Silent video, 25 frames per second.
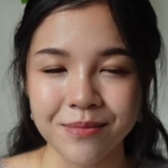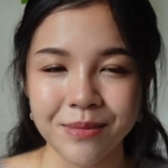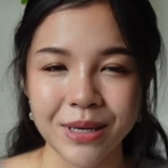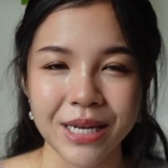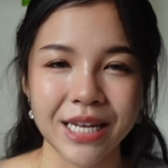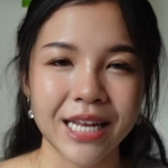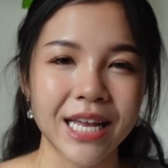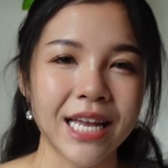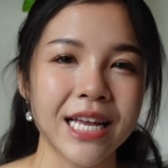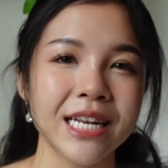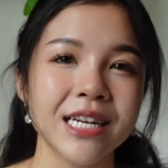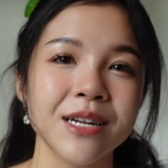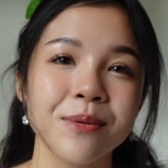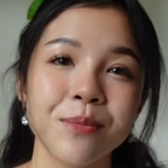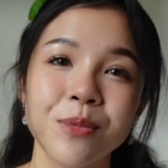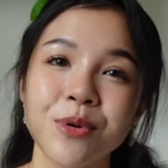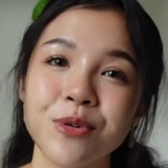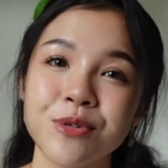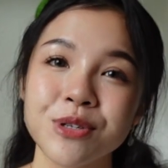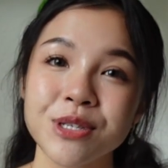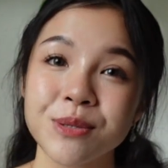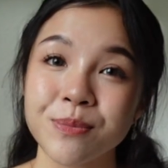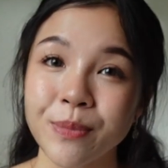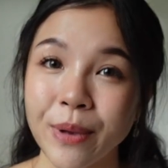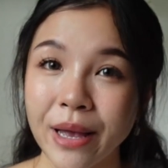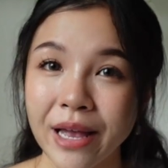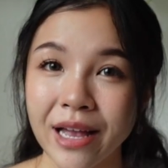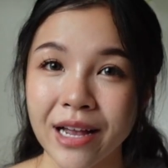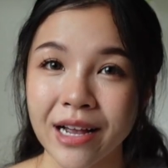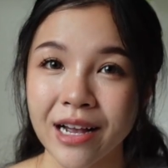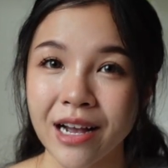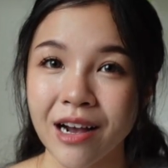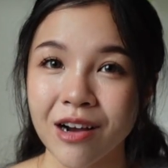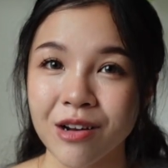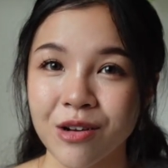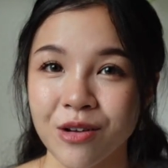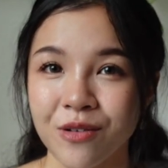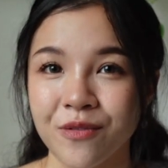making the most bang
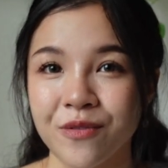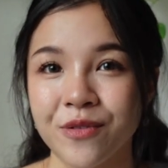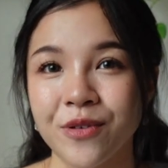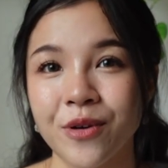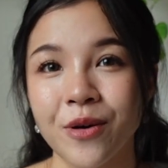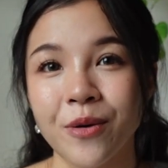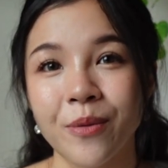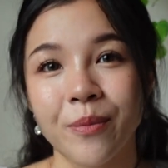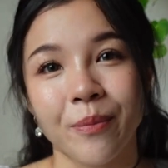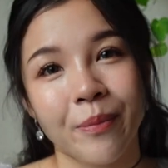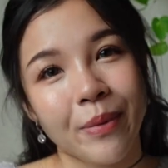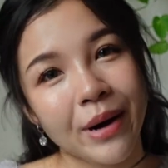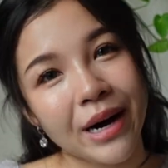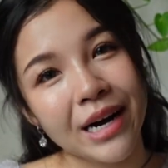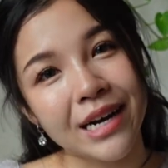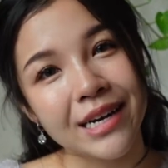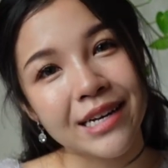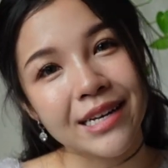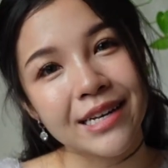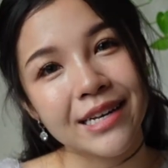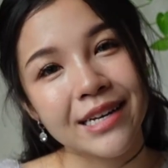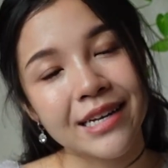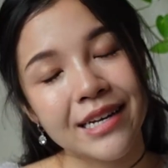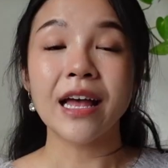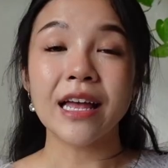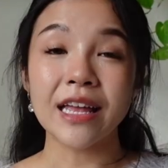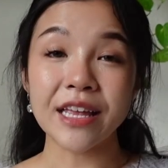out of your buck.